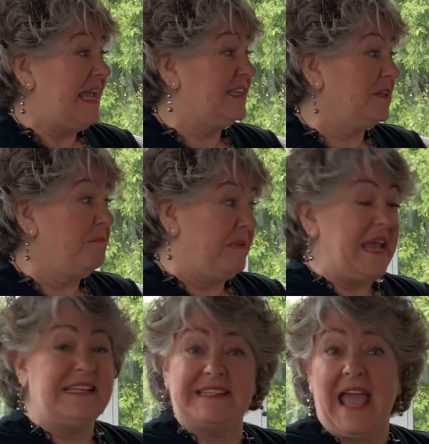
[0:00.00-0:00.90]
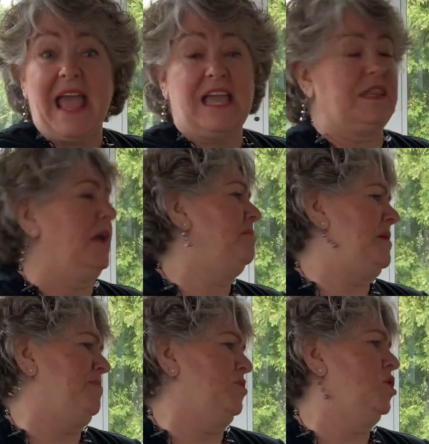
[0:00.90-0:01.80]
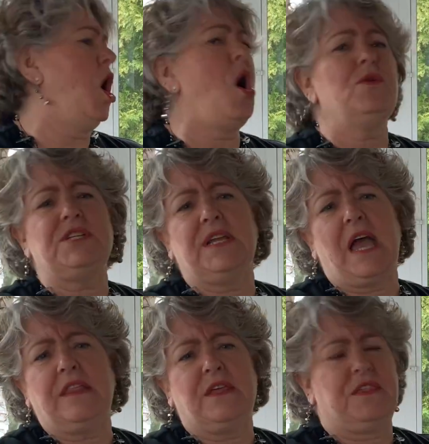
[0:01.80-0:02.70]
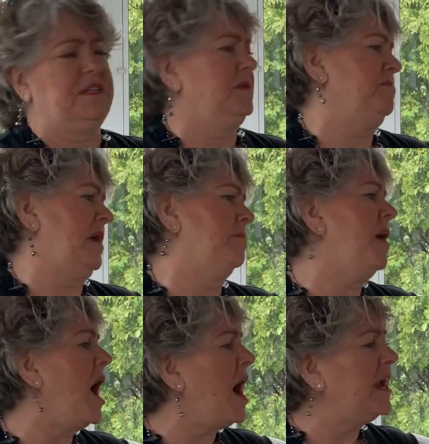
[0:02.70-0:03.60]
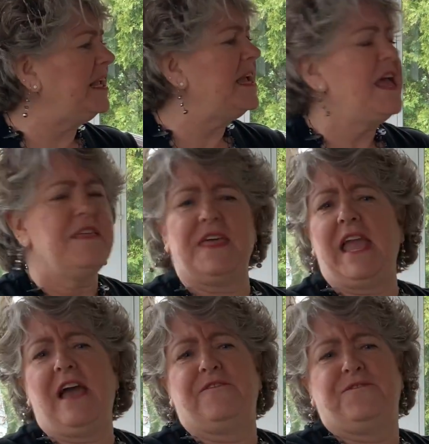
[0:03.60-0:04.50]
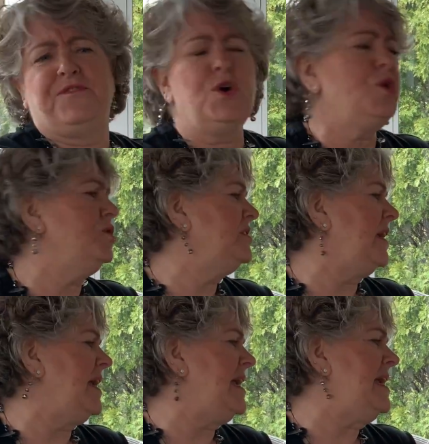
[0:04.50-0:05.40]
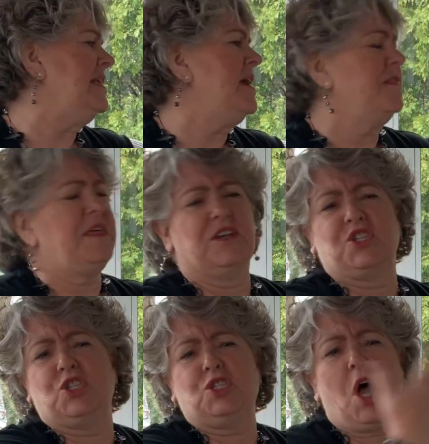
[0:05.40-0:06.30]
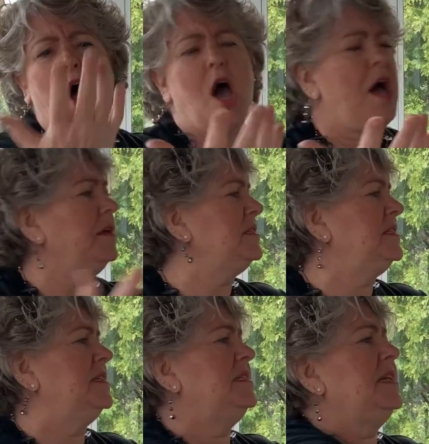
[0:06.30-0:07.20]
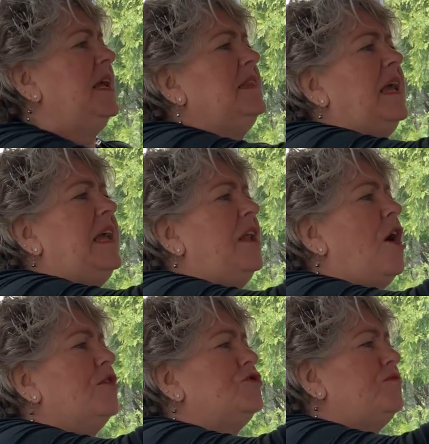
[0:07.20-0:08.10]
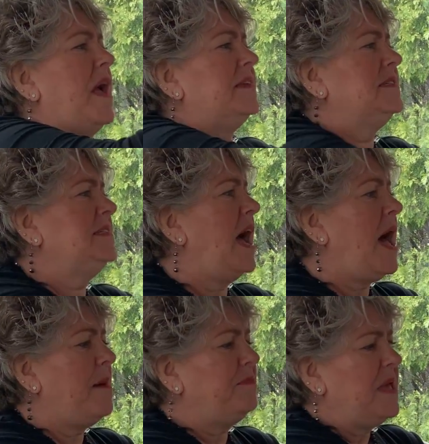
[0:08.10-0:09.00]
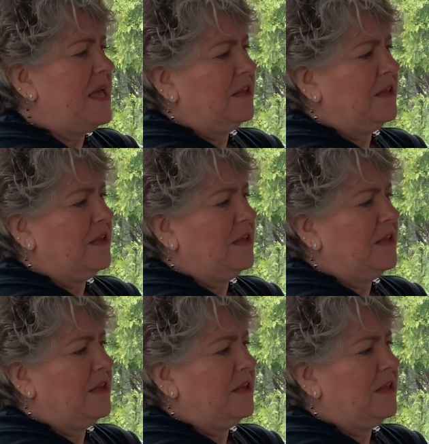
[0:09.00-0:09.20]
It's a big day. People go together. It's a big party. They have food to eat. There's songs to sing. They get all dressed up.